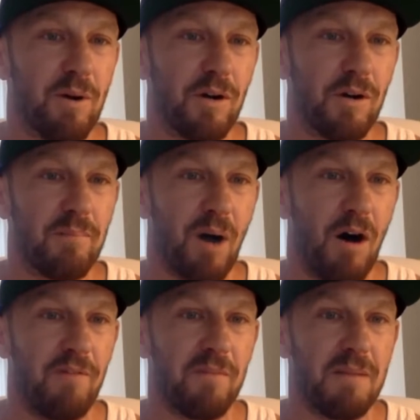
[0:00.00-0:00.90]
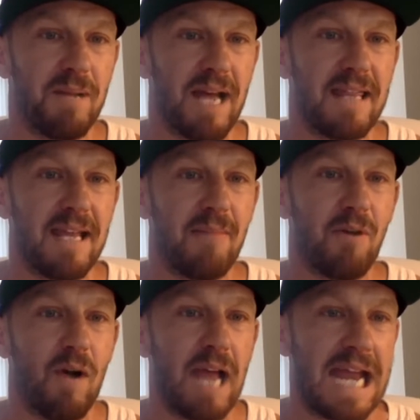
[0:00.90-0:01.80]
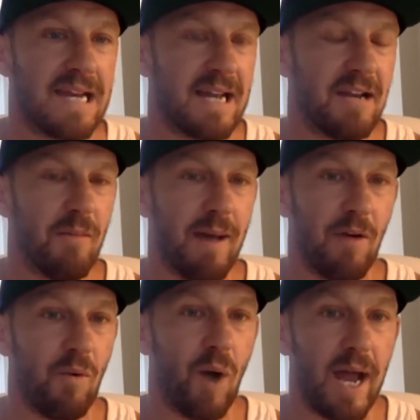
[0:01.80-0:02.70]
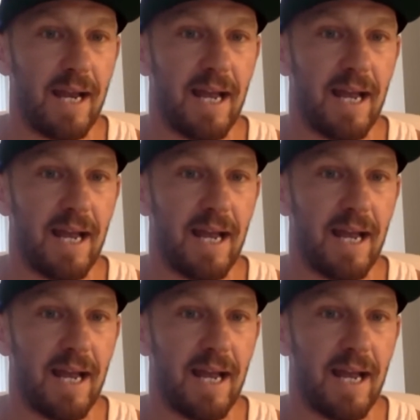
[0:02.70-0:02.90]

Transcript: Booker and Paul for me, but I think I'm going Ayton no matter what,